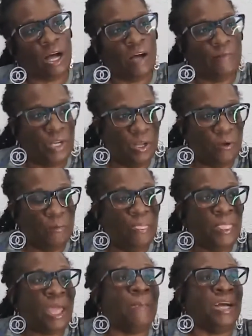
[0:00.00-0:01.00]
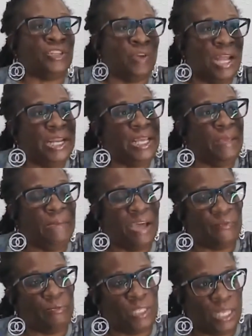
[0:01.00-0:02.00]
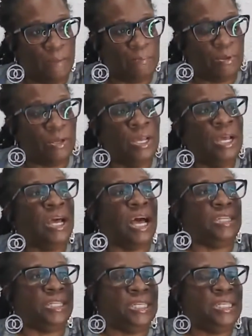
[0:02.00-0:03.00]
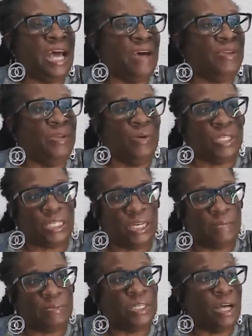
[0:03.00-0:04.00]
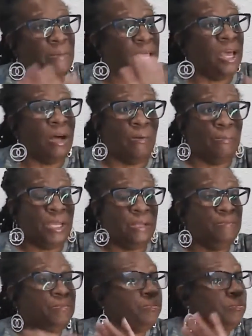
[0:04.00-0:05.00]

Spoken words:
the envelope by trying to get back from Tampa. I didn't have anyone set up to come and help me.